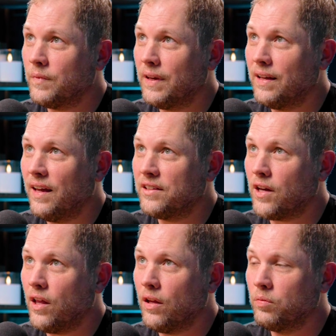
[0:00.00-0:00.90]
it's
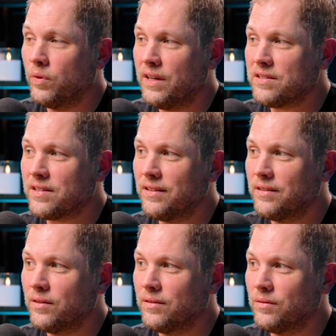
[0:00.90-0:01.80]
all a risk
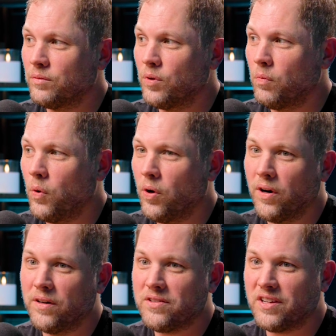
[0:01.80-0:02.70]

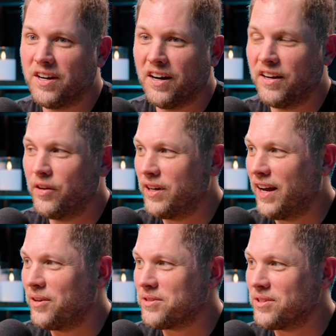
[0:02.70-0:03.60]
reward mm-hmm. scenario
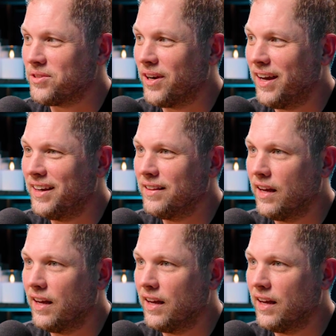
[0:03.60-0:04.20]
analysis, right?